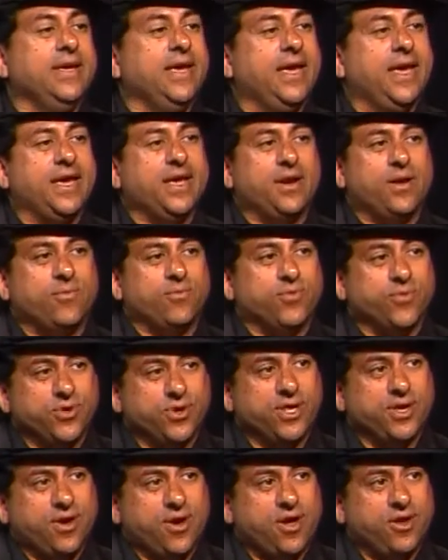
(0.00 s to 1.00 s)
and I'm
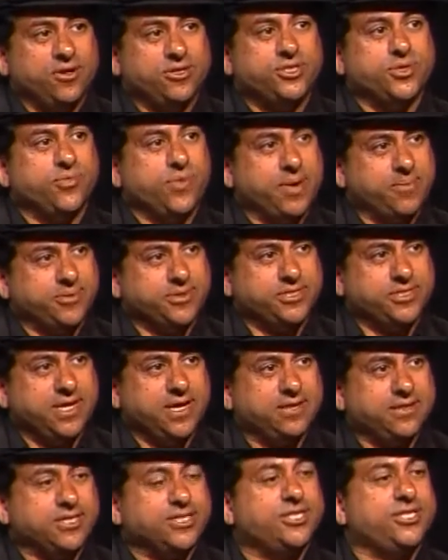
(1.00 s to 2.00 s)
really honored to
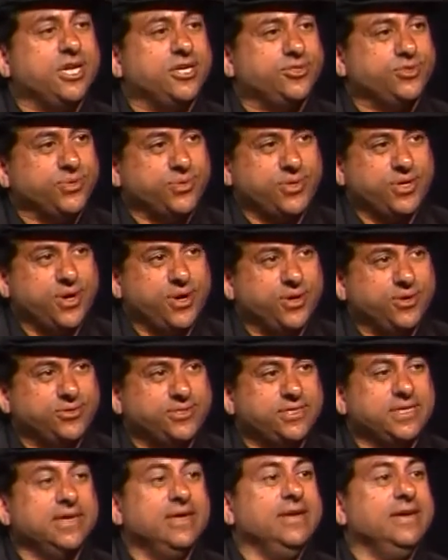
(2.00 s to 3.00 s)
represent the Central
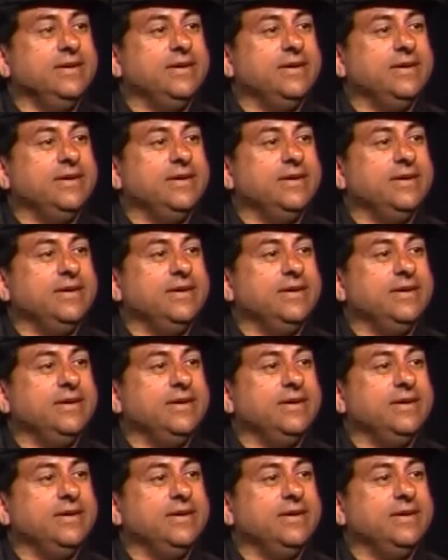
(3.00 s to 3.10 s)
Coast.